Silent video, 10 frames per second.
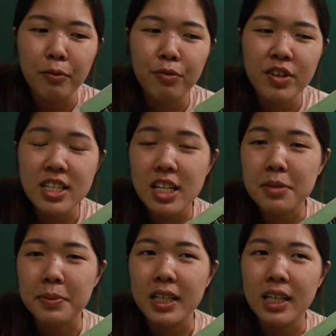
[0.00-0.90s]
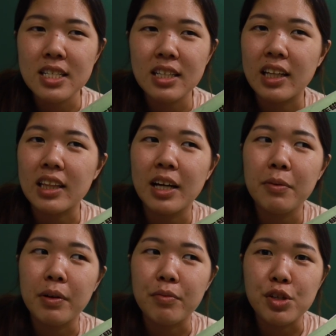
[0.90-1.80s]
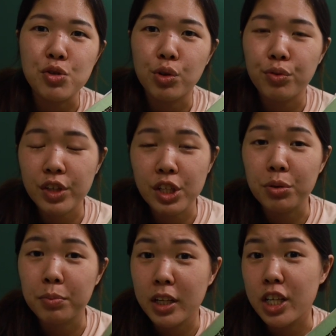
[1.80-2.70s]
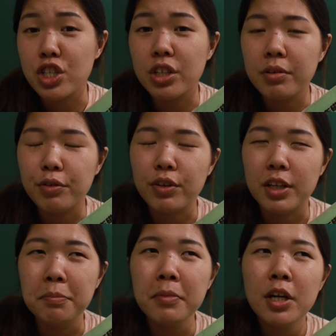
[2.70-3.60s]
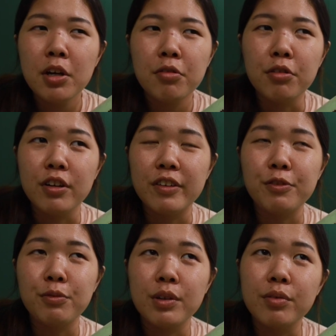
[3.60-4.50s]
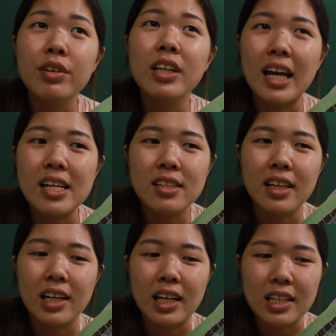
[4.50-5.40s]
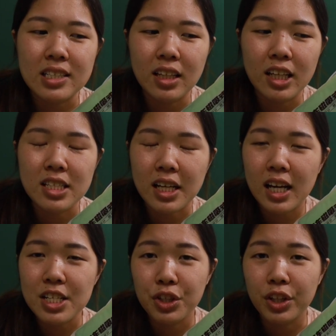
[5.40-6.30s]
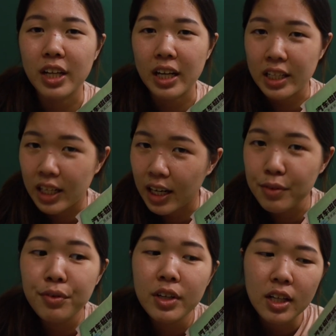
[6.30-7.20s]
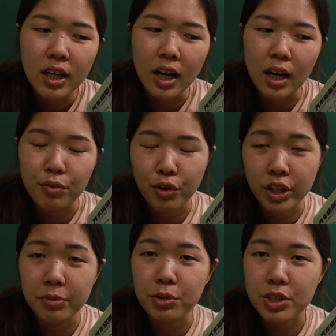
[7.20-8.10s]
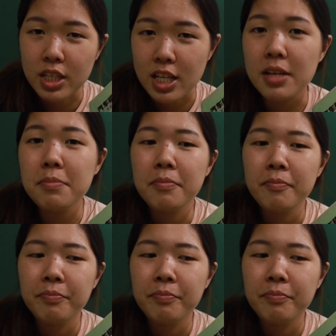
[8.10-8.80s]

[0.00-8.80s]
Firstly is because that time when we drove into Malaysia with him, we realized that like sometimes the car is not dark enough for him to sleep,